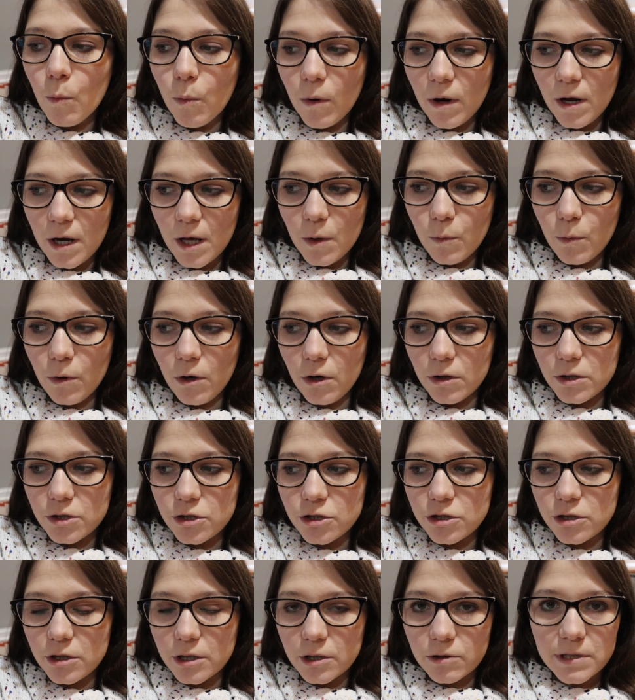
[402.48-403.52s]
while I
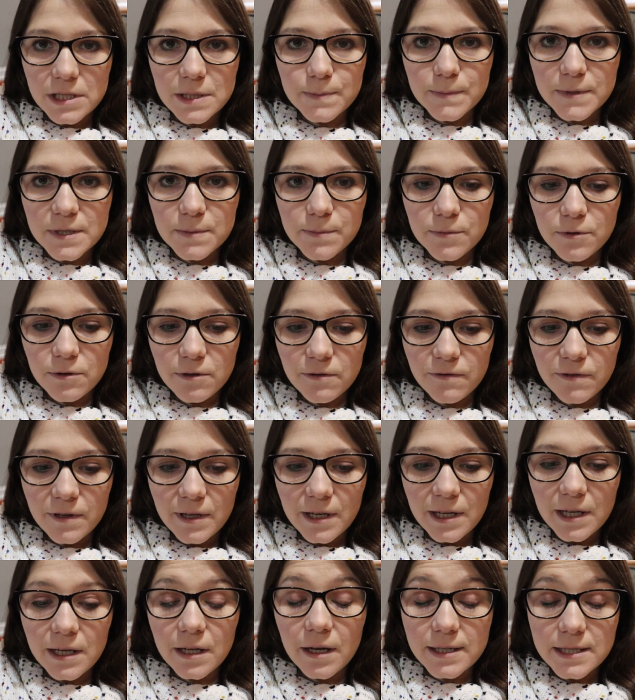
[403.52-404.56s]
watch a Christmas
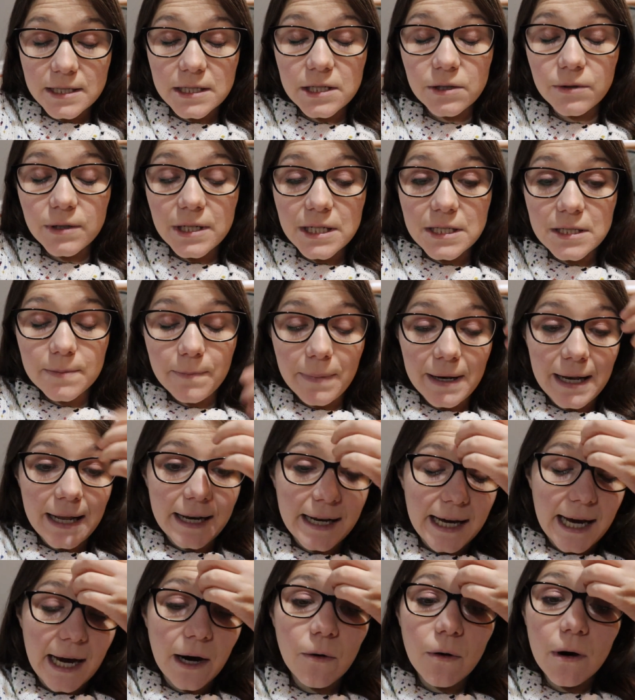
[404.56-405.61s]
movie. I still need to plan
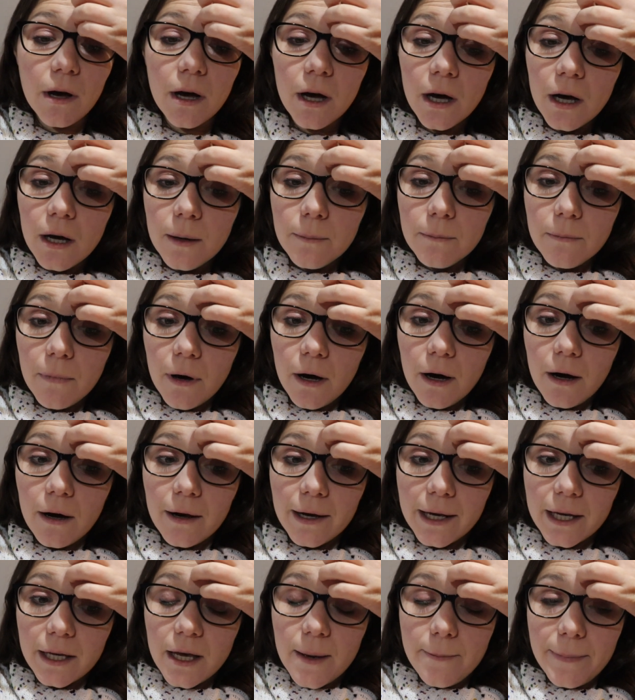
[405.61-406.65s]
out
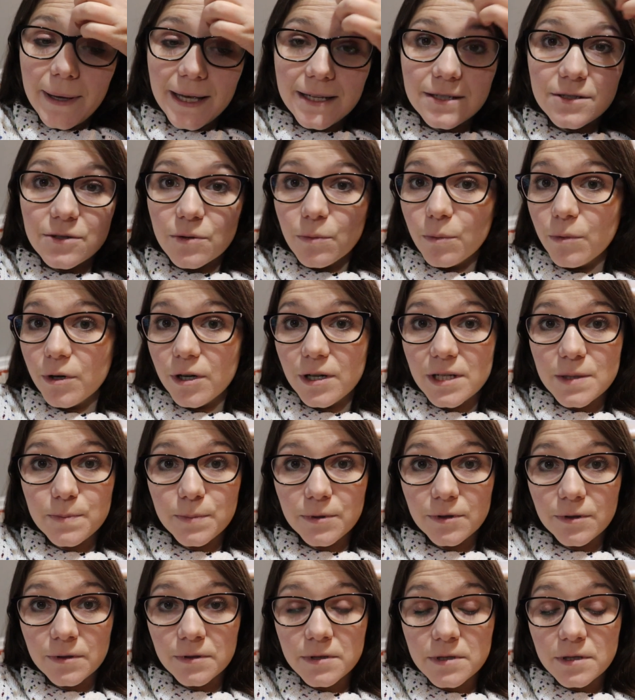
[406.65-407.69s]
my best and worst
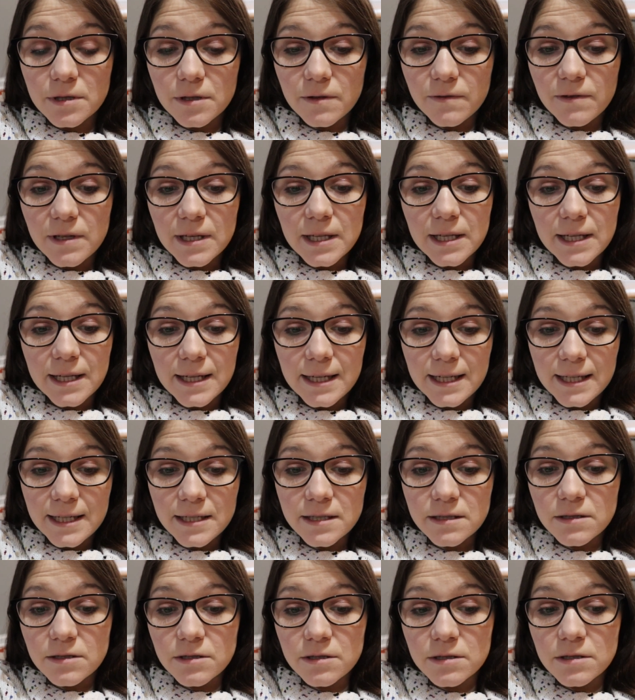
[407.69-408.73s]
books of the year
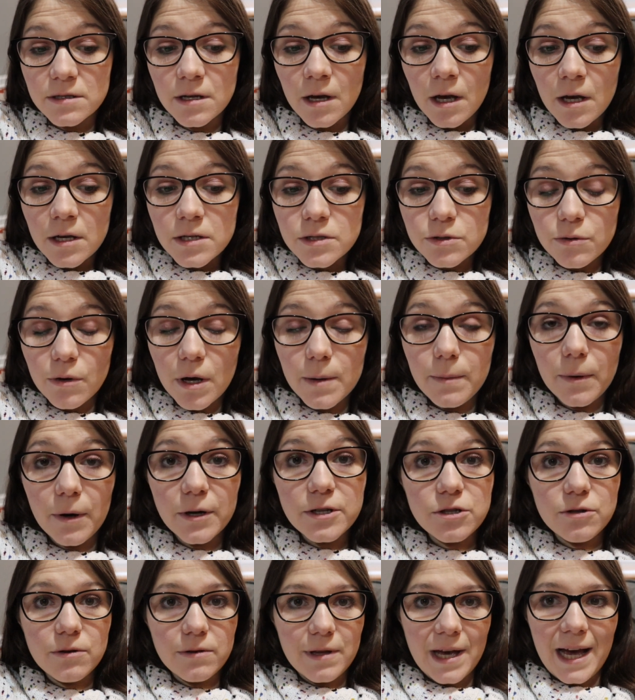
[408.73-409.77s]
lists. So I
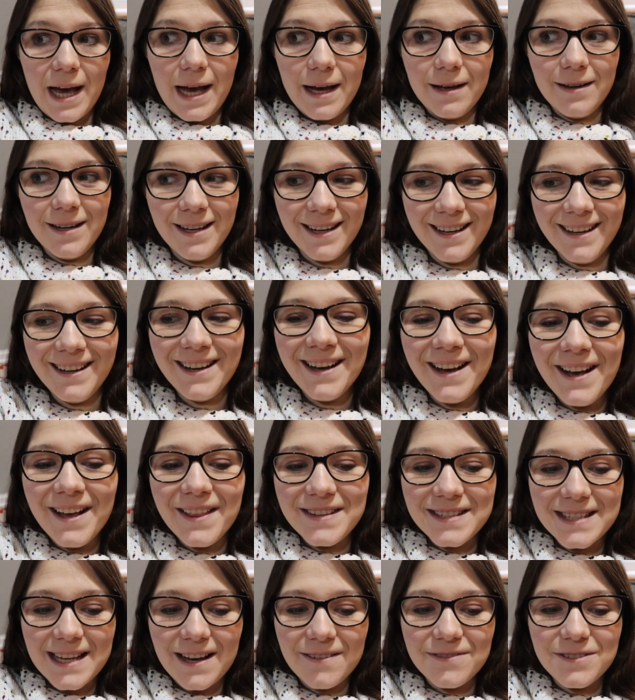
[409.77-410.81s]
might do that
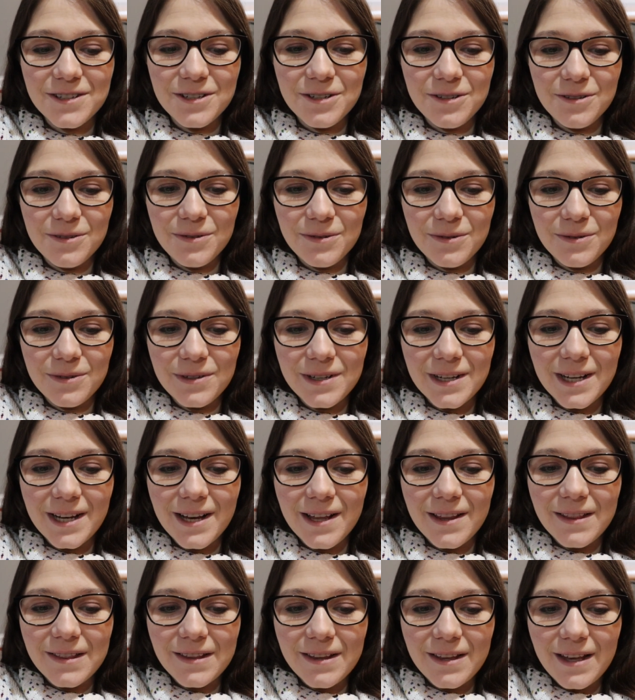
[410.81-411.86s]
this afternoon.
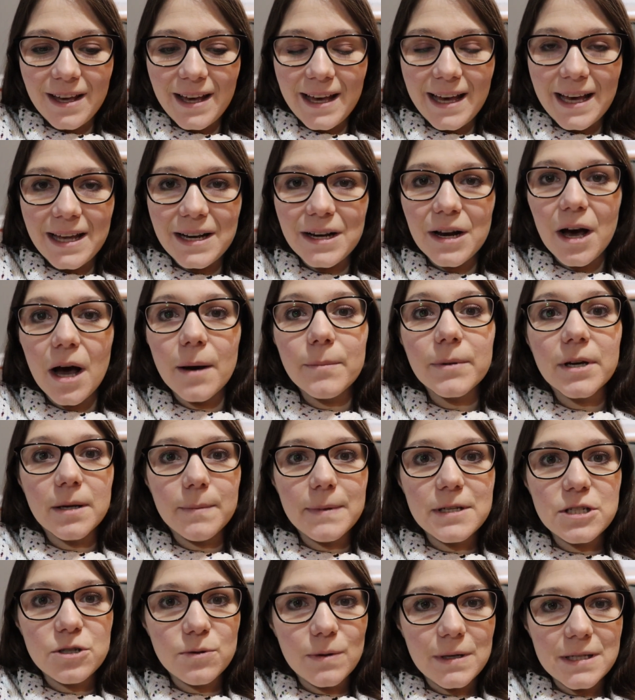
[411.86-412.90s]
And then I'm going to
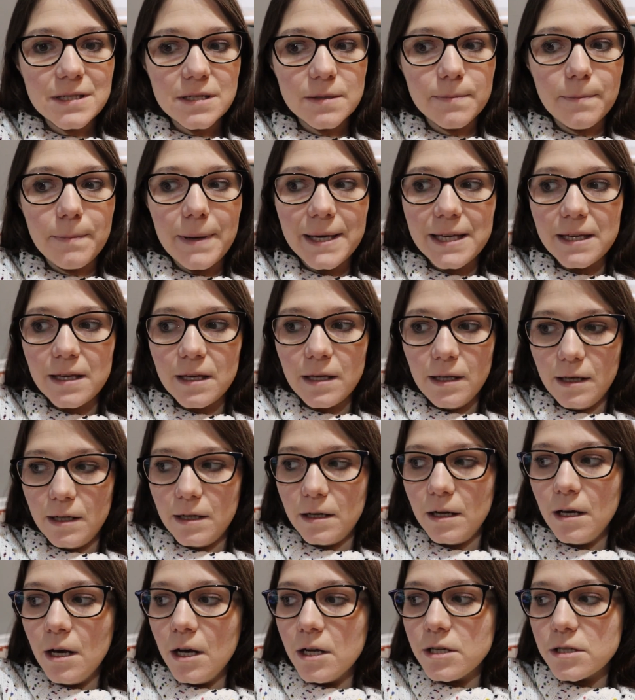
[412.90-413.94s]
be doing some
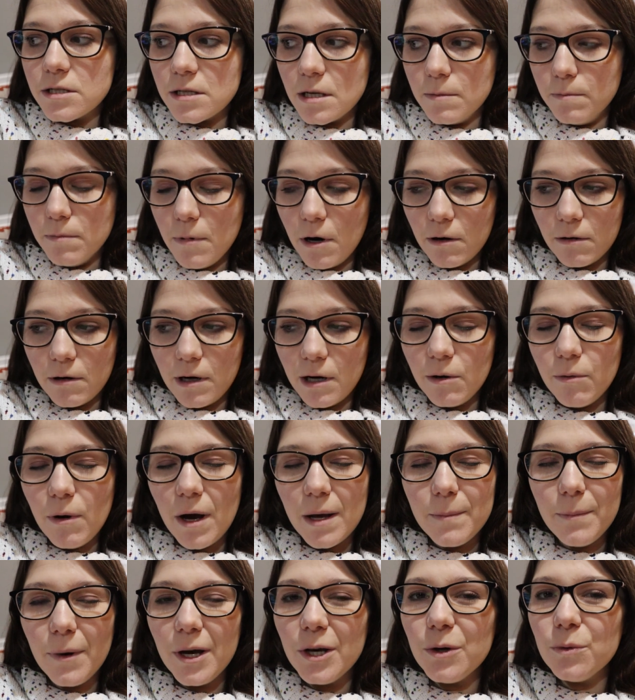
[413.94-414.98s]
baking tomorrow.
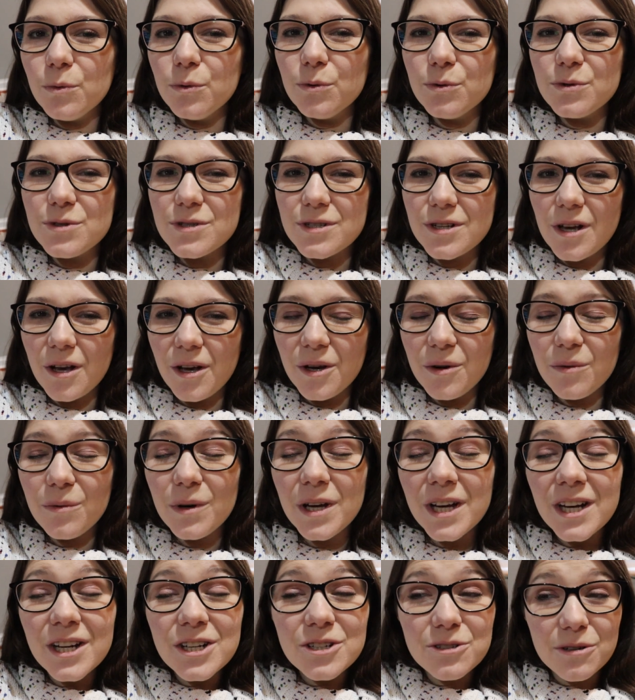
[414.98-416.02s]
I might also
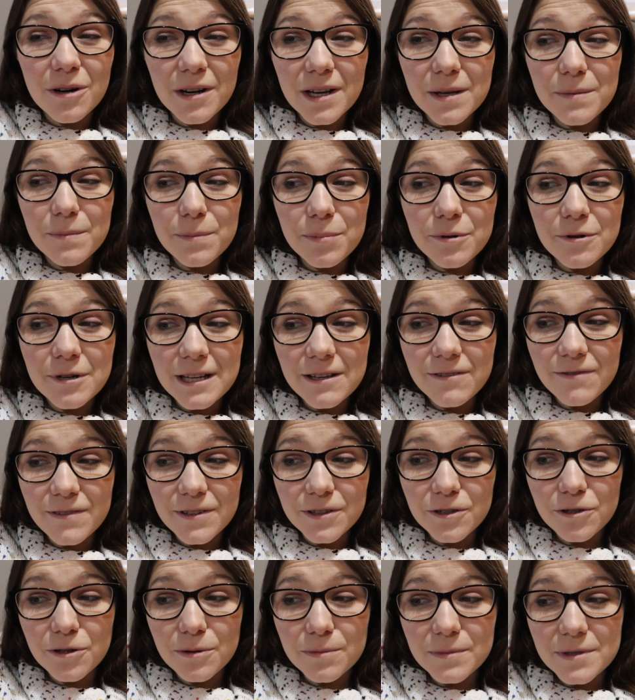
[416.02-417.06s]
try and
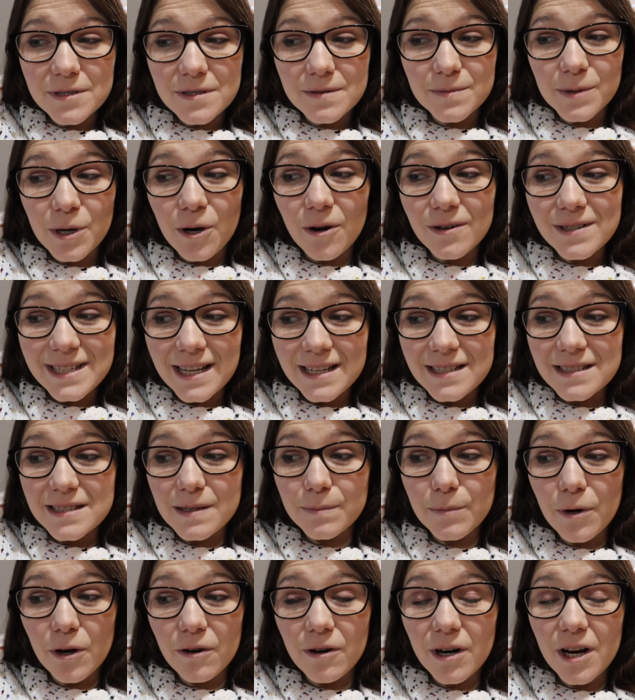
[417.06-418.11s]
pre-film some content
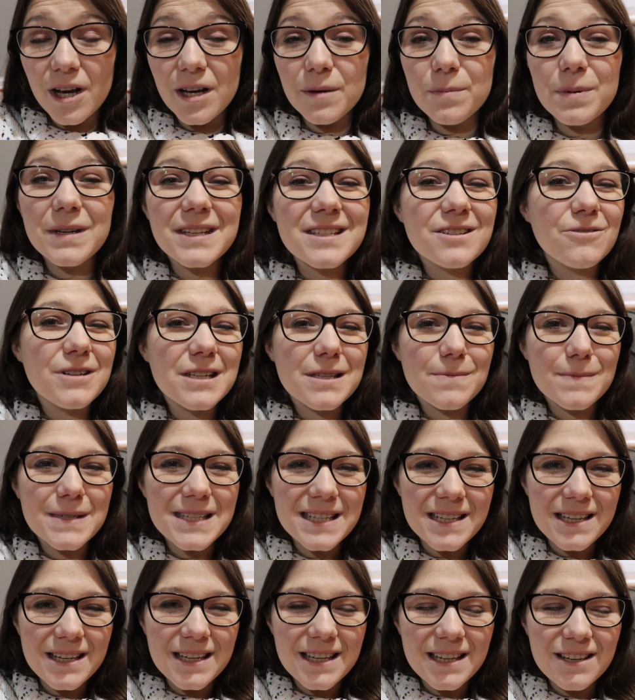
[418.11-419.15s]
tomorrow, but it's
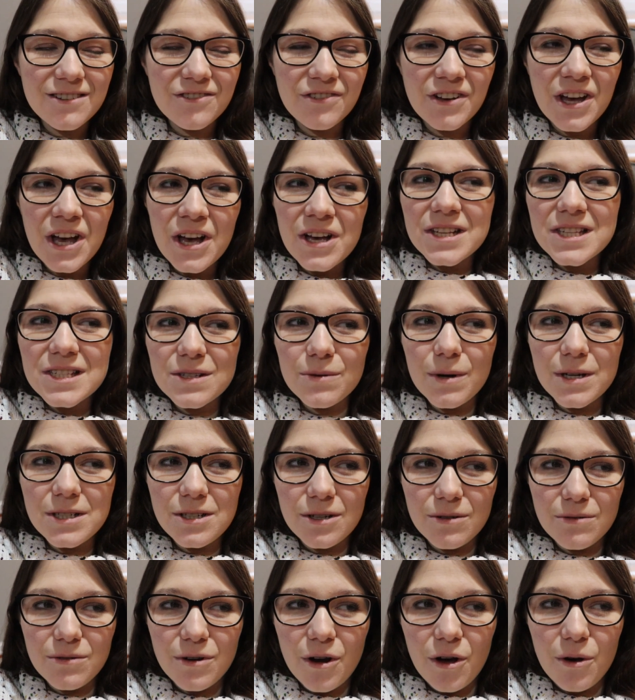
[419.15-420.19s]
Christmas Eve, so I
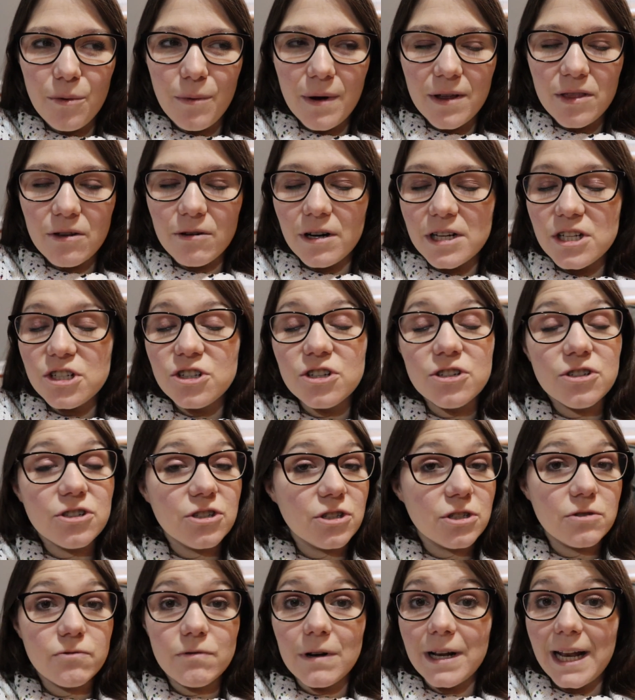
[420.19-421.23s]
don't know whether I should
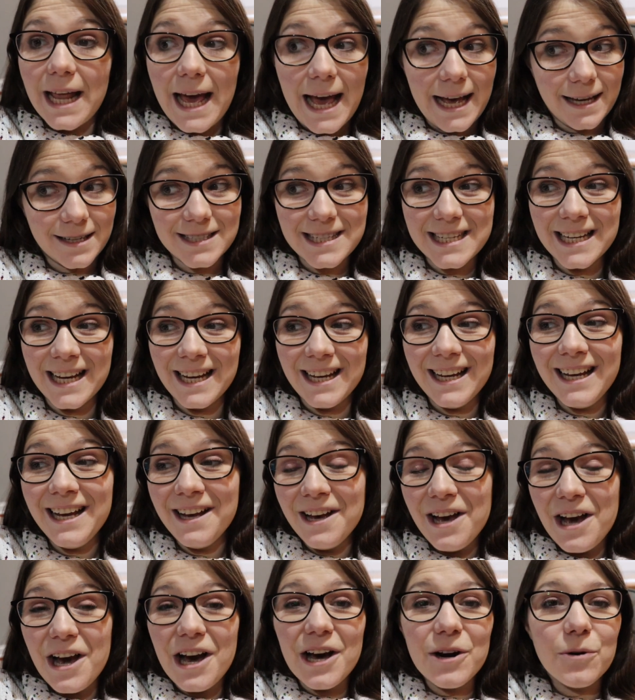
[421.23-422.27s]
just relax
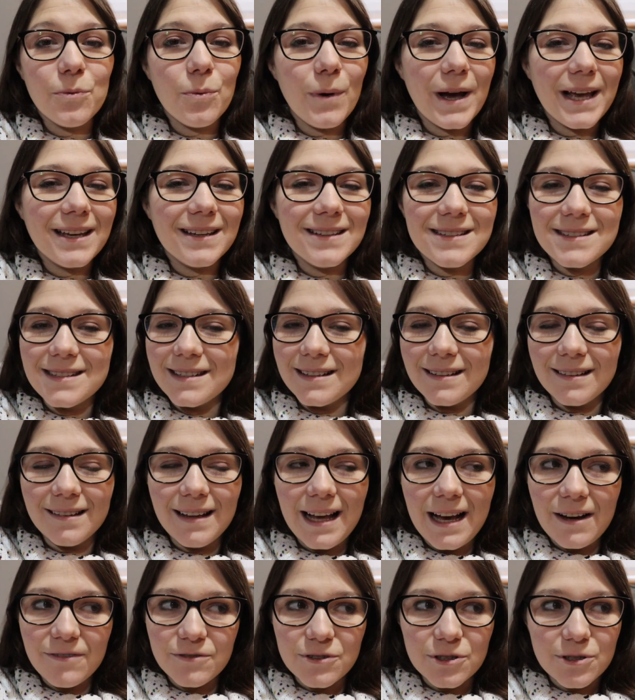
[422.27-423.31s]
and wait until
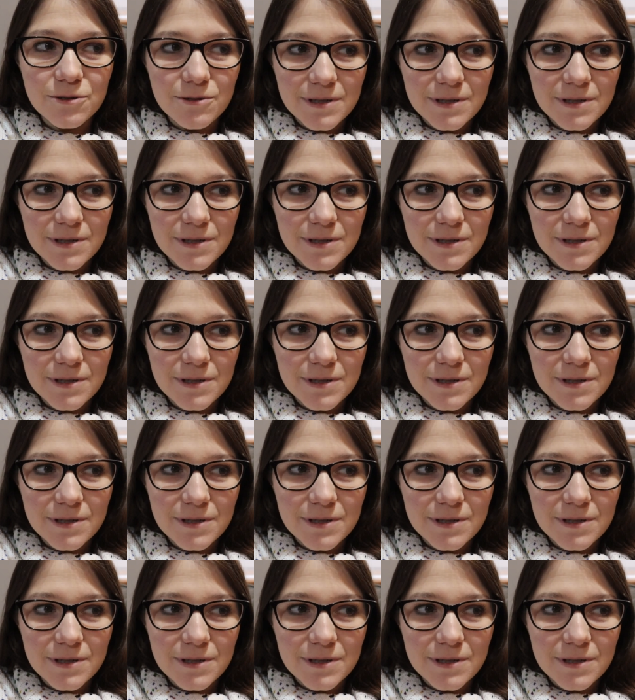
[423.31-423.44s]
after